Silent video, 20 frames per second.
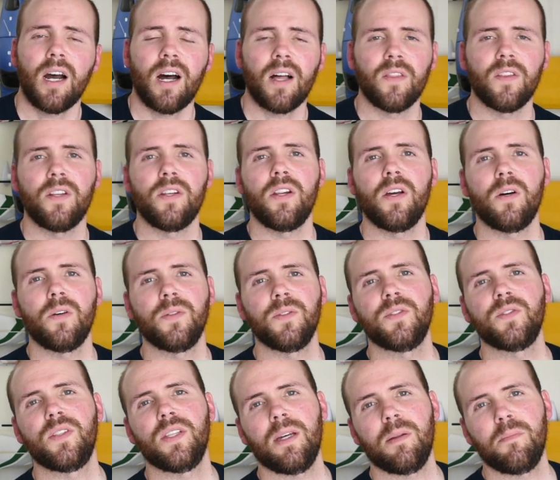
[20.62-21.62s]
on the
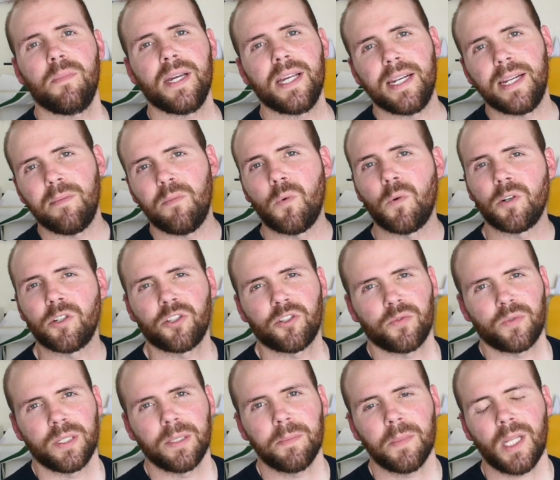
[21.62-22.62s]
nose that made it more
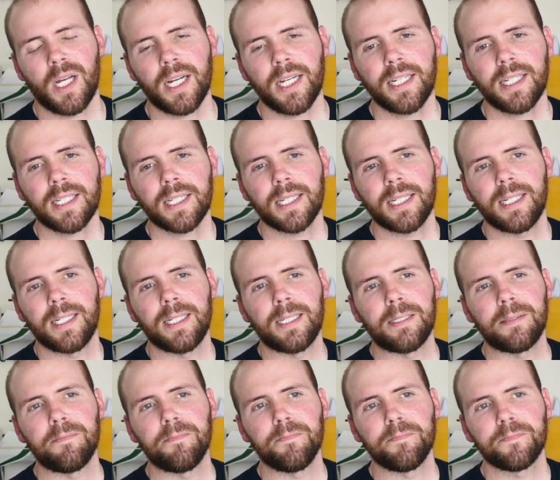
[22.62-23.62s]
streamlined.
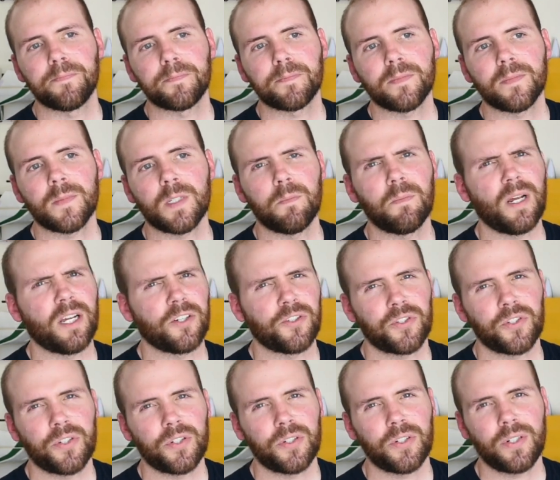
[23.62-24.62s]
I'm not
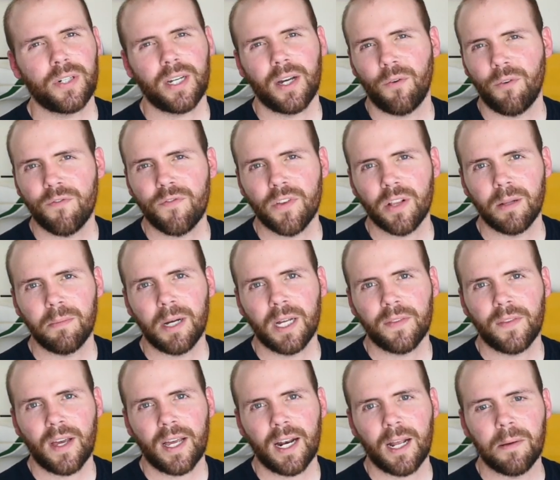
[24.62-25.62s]
sure how I feel
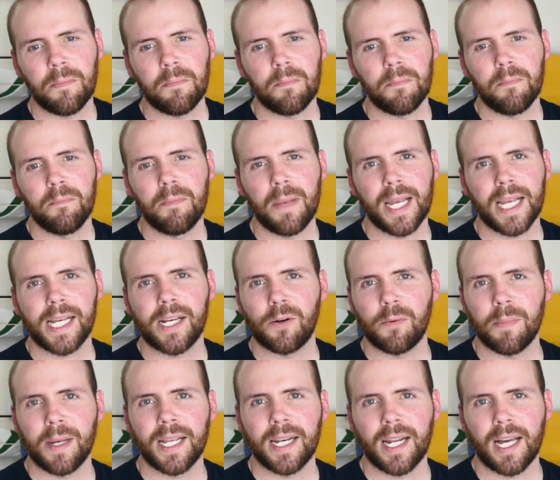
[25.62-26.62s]
about that. I may or
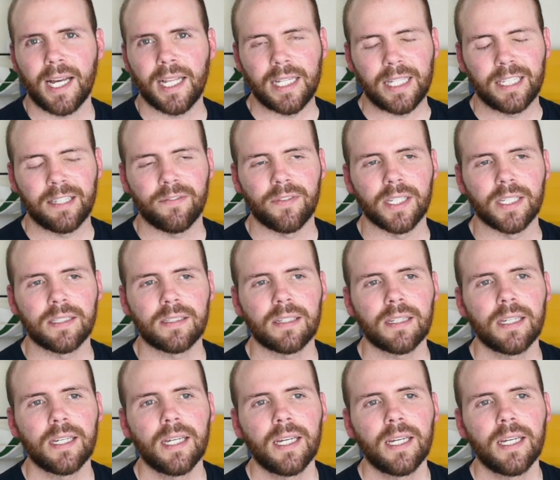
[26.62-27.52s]
may not leave it.